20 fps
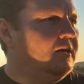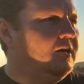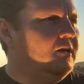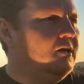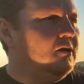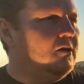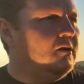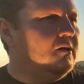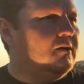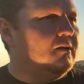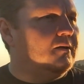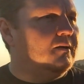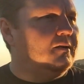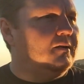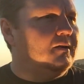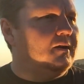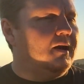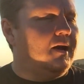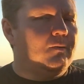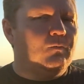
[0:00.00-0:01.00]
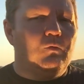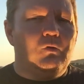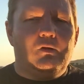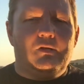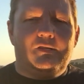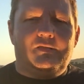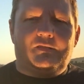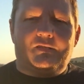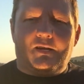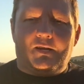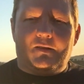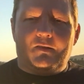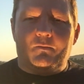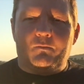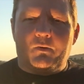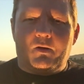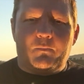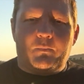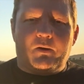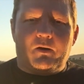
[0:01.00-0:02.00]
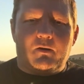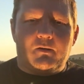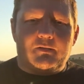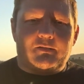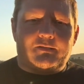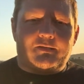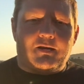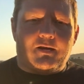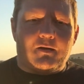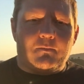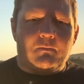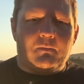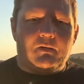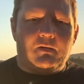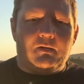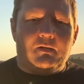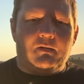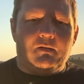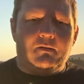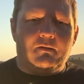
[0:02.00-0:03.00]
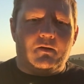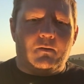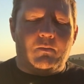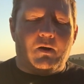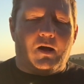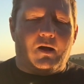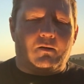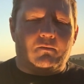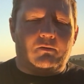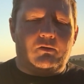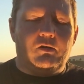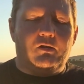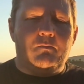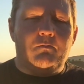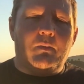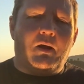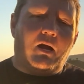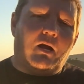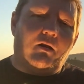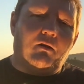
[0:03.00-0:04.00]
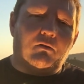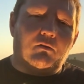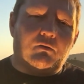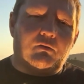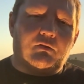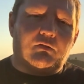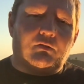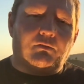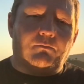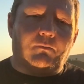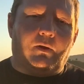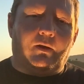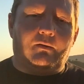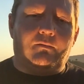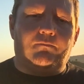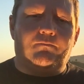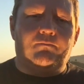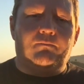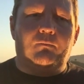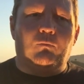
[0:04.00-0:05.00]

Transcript: You know, I'm really sad that my parents taught me about good manners and